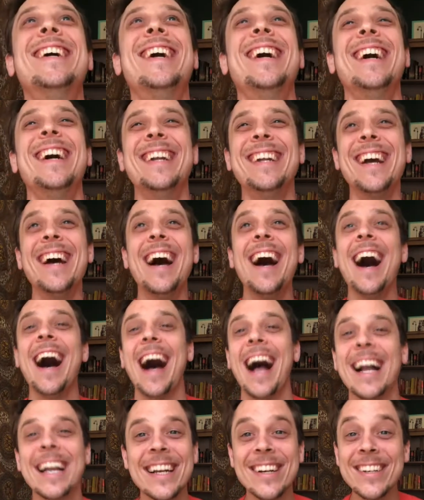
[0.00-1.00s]
And
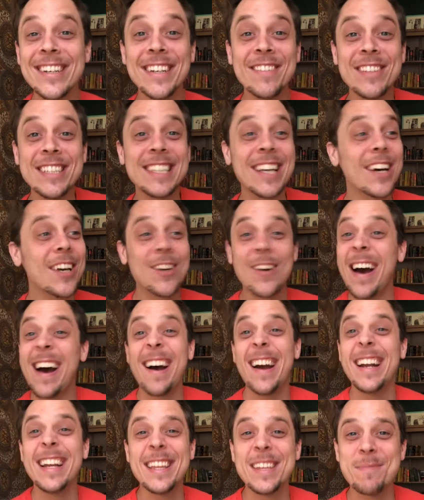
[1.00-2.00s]
I couldn't even tell you how
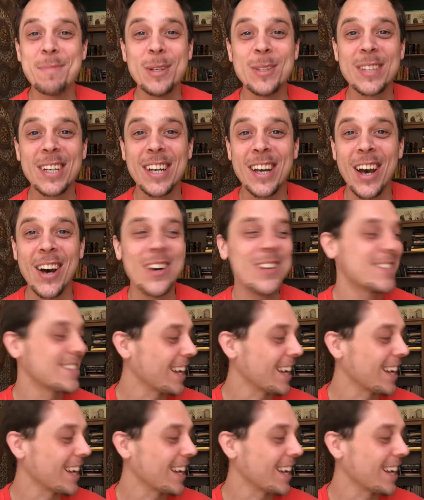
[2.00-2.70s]
any of the music goes.